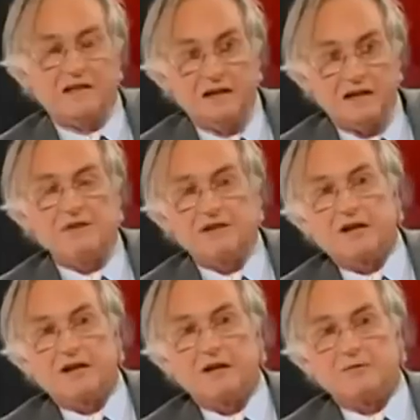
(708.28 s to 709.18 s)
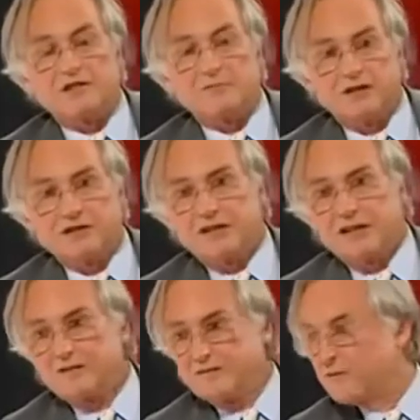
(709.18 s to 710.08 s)
Yeah, I mean, I, I, was in
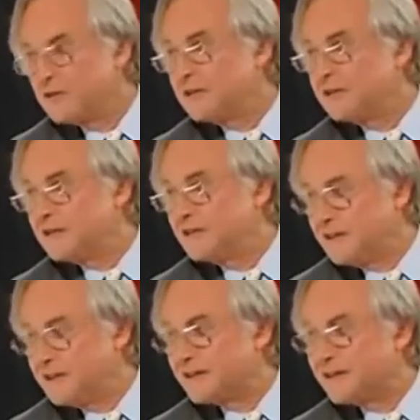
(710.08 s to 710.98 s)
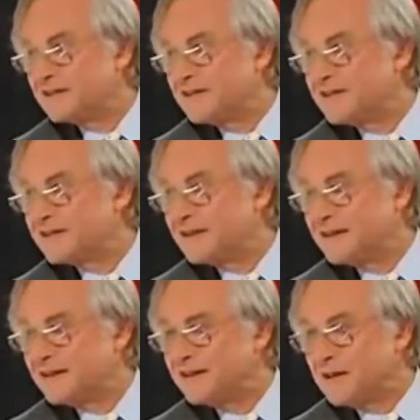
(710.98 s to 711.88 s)
Berkeley, California in the late 60s,
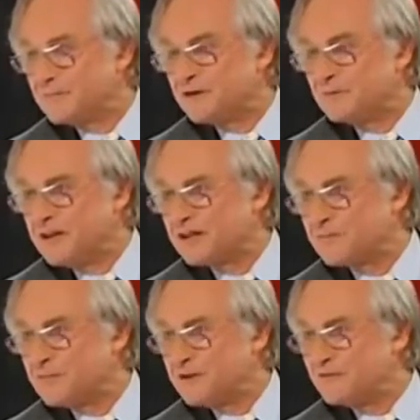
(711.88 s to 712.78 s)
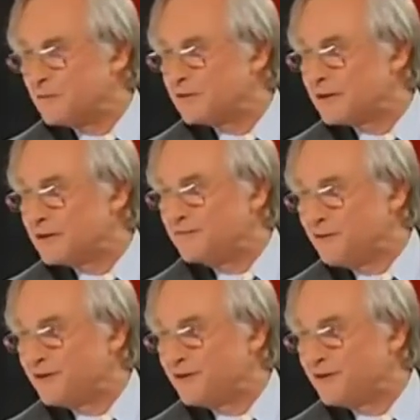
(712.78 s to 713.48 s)
and that was the place to be if you want to get